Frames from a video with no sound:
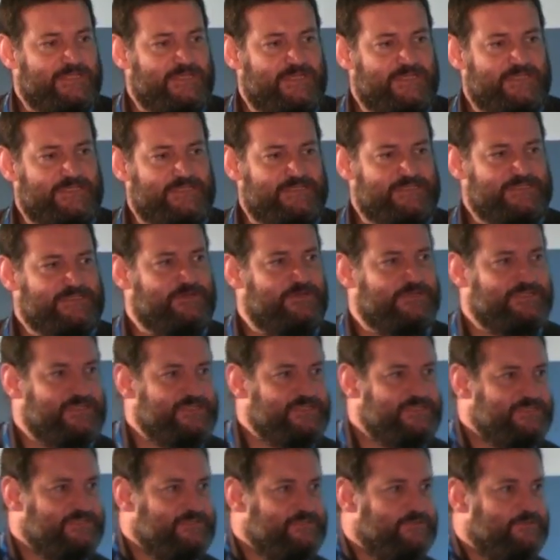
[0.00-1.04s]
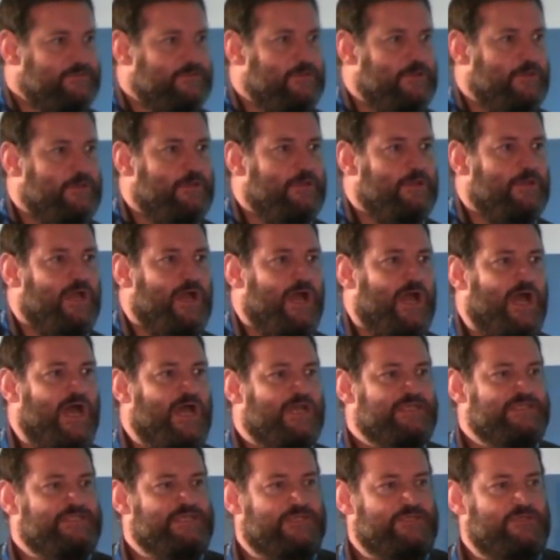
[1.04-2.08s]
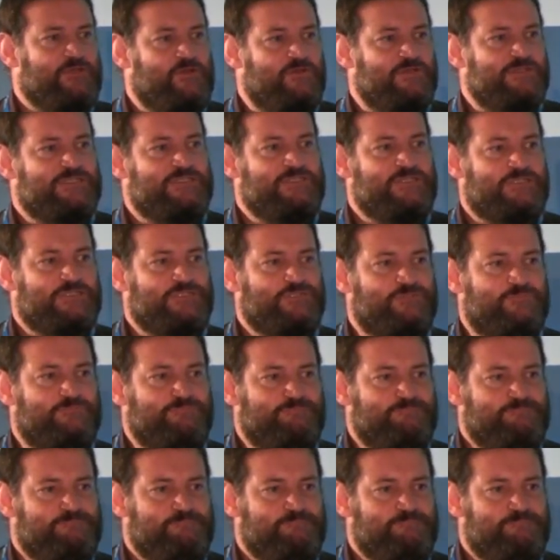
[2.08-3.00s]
uh, his quote is, architecture is not to